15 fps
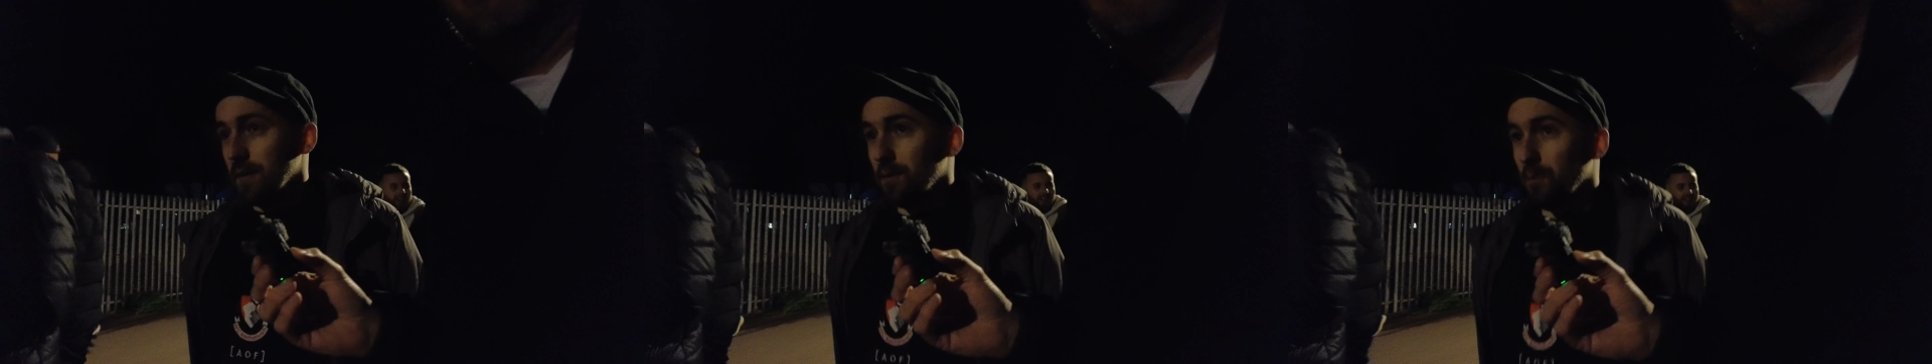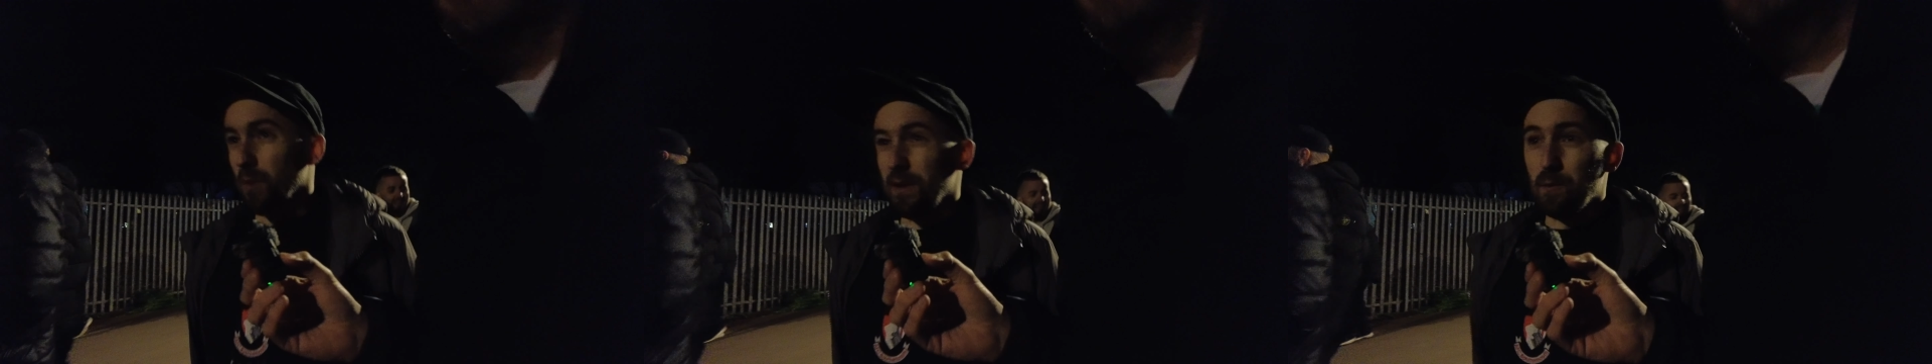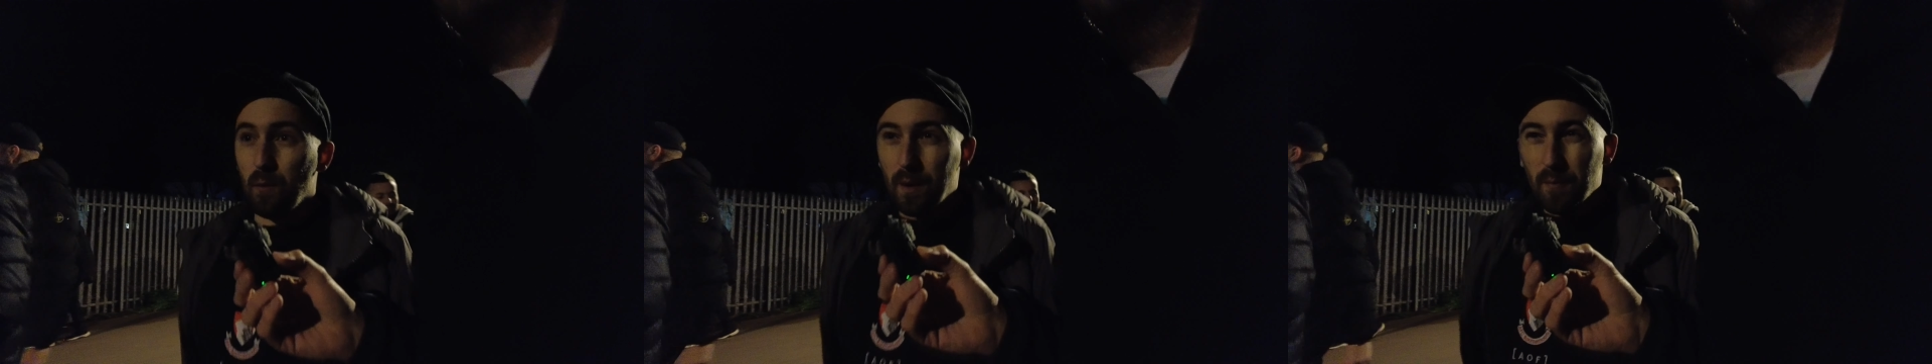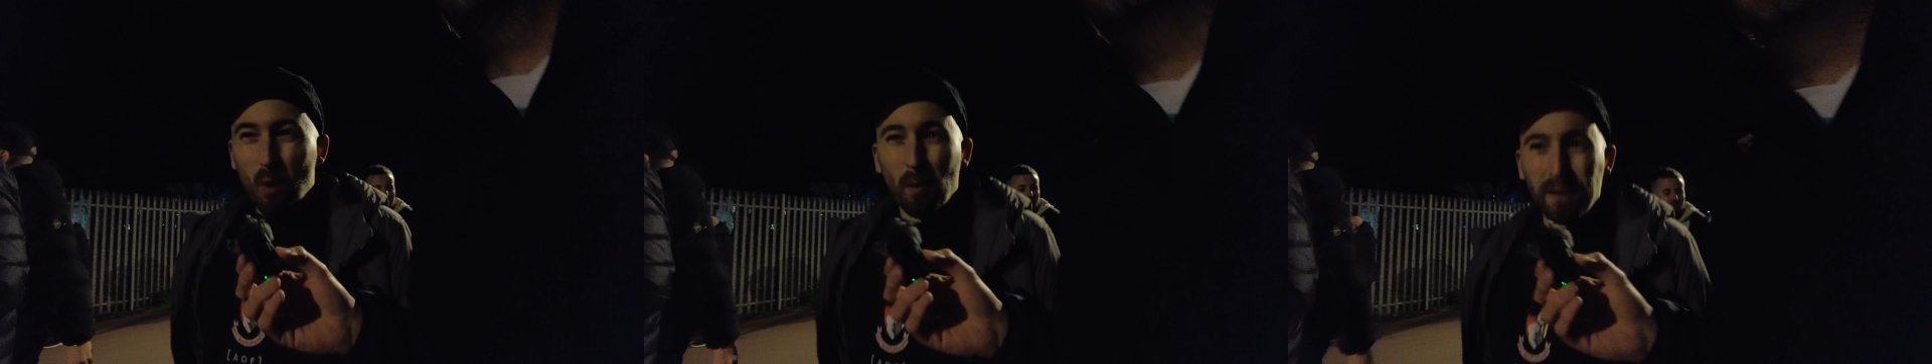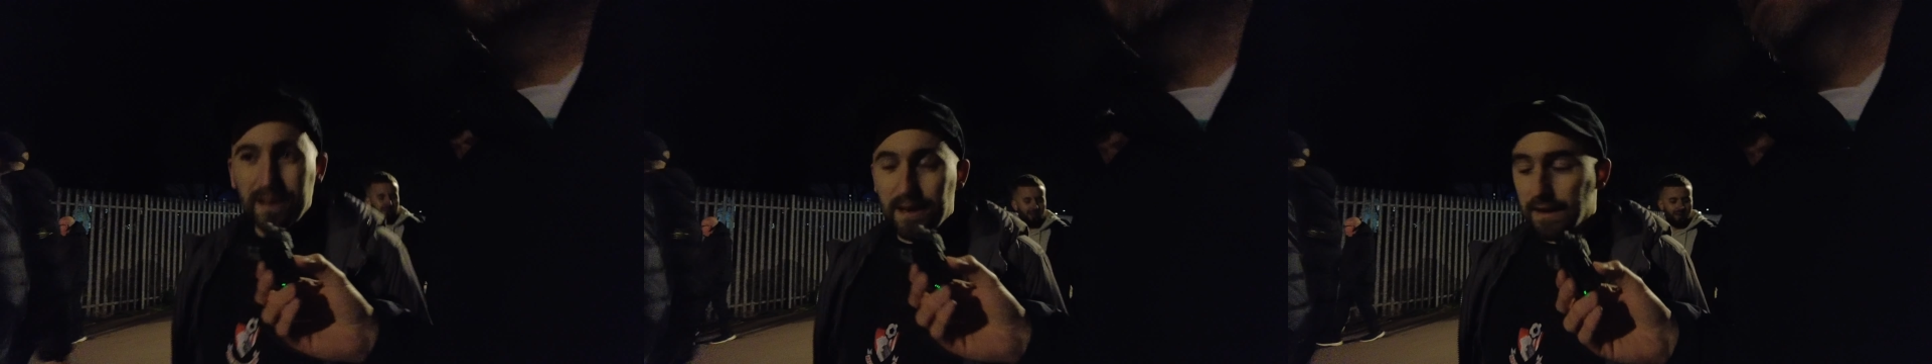We
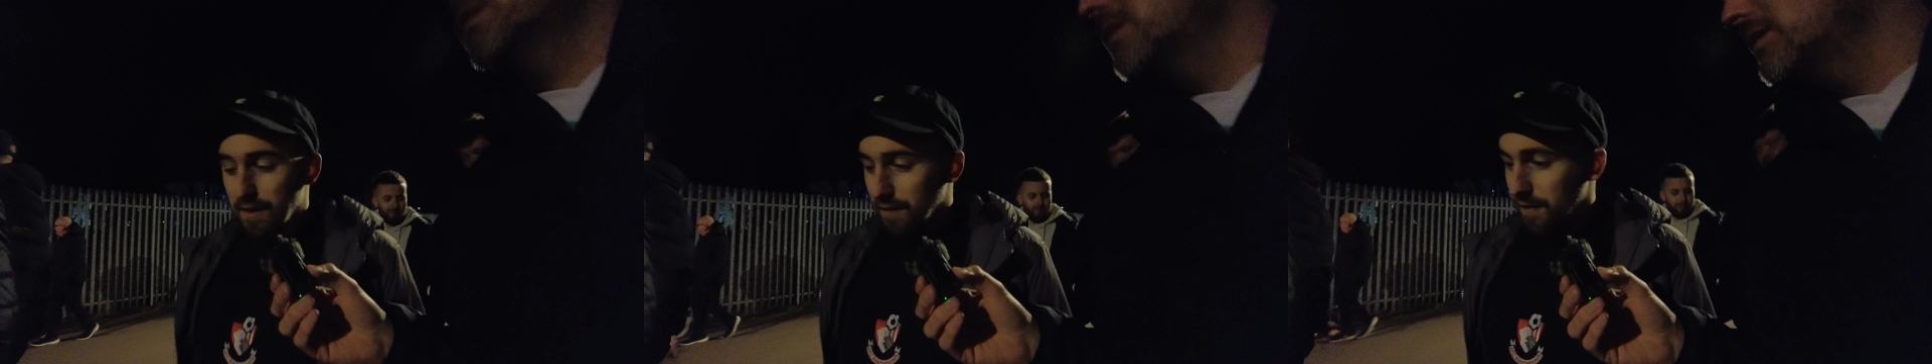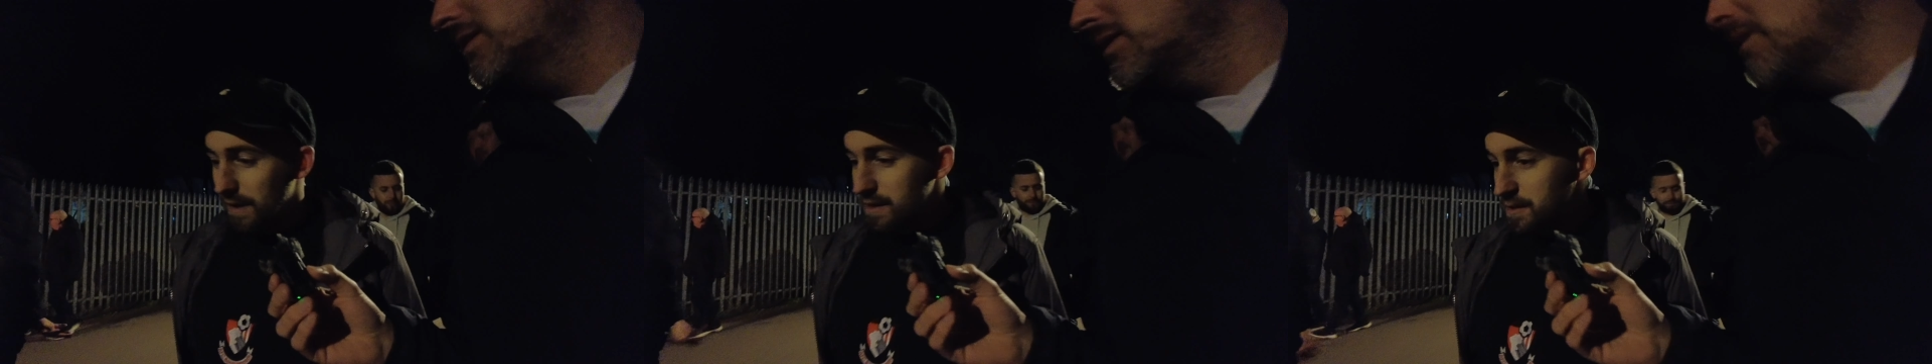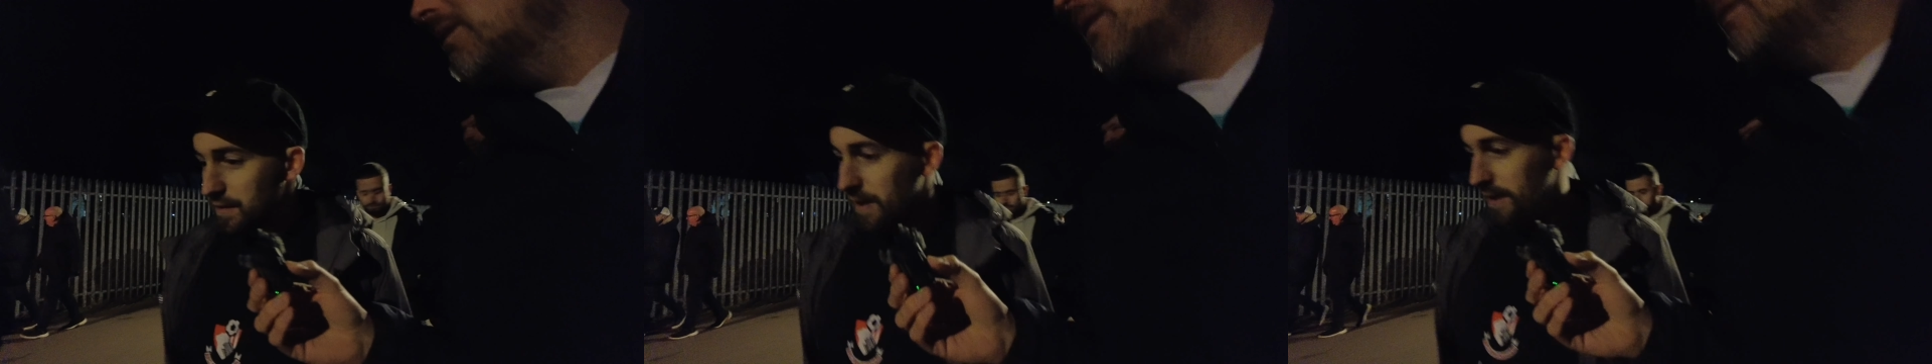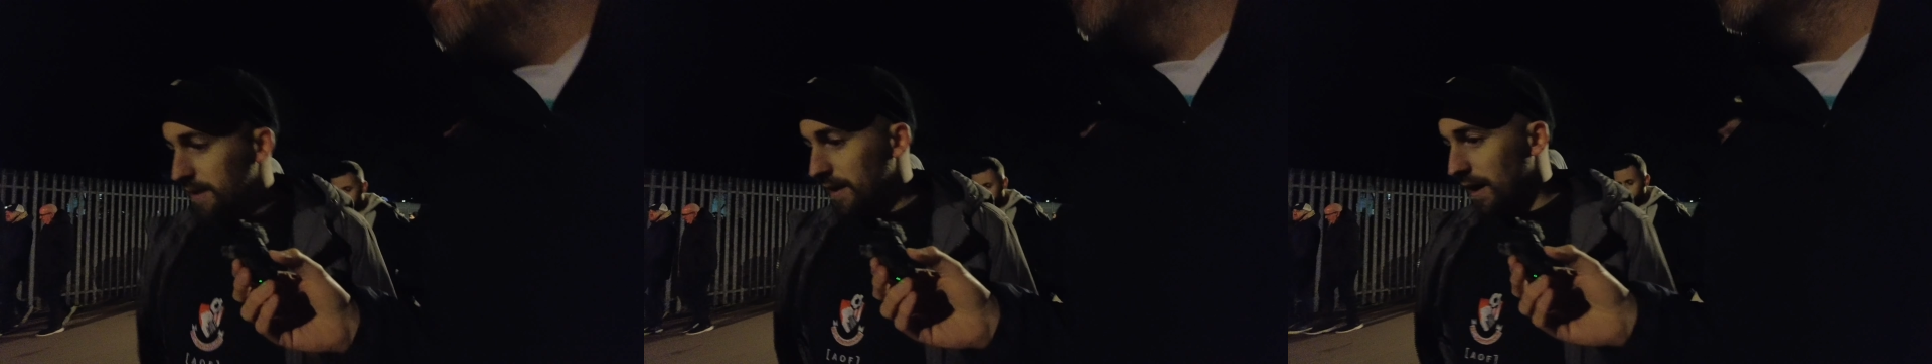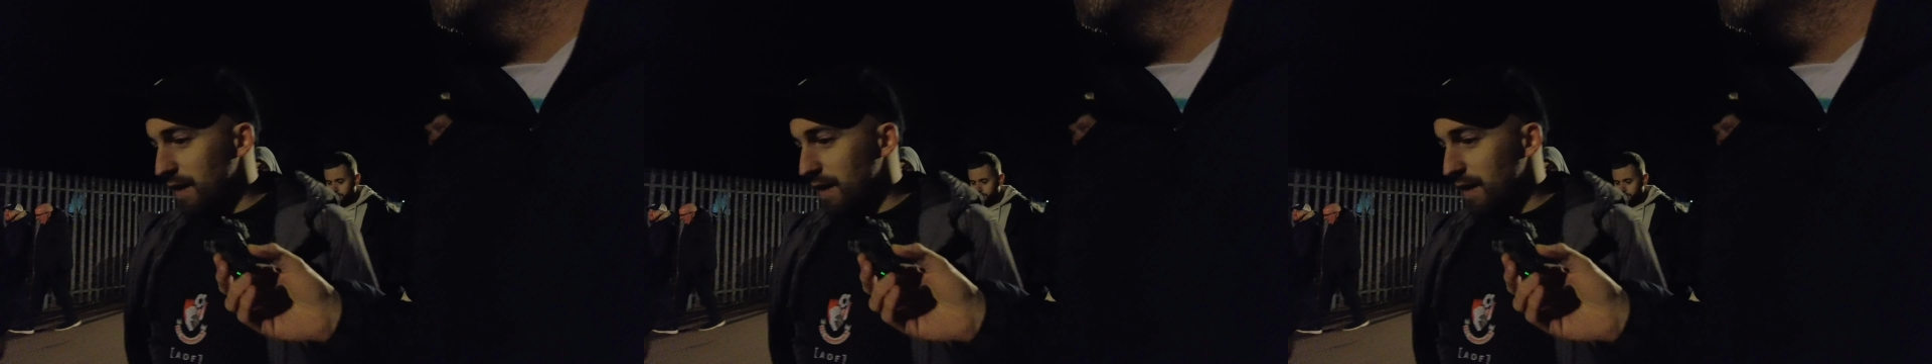probably didn't defensively.